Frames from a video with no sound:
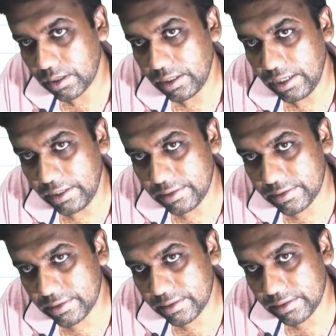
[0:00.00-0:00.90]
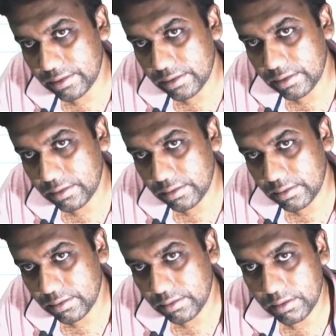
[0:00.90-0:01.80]
is,
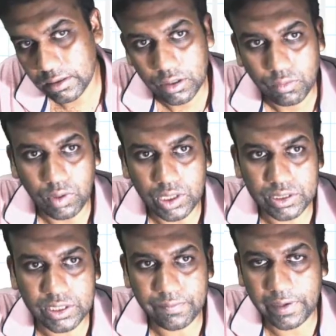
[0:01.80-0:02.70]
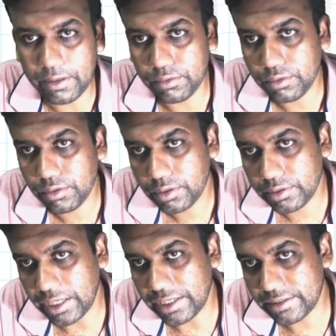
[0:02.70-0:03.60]
what is the value?
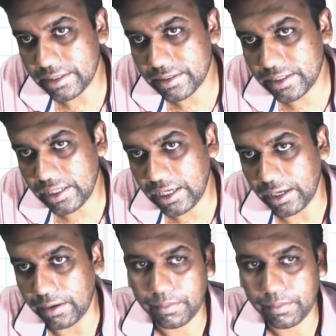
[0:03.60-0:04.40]
That is the Ck.